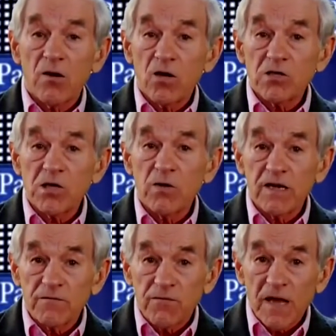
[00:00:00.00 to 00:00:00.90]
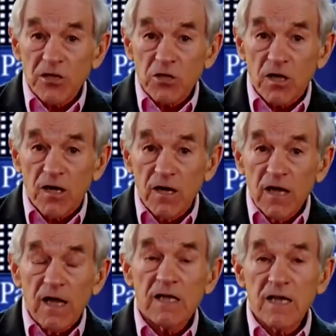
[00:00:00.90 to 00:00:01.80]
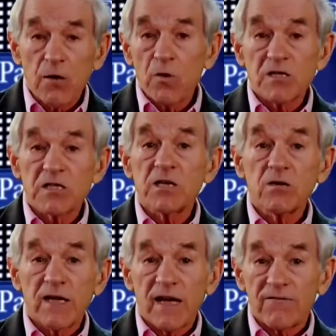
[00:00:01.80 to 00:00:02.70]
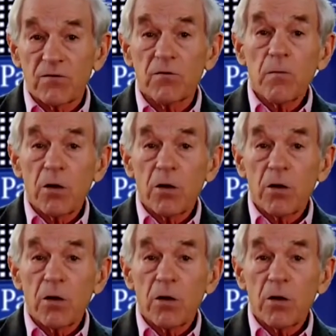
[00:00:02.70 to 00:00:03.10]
and also inflation. And yet we still have a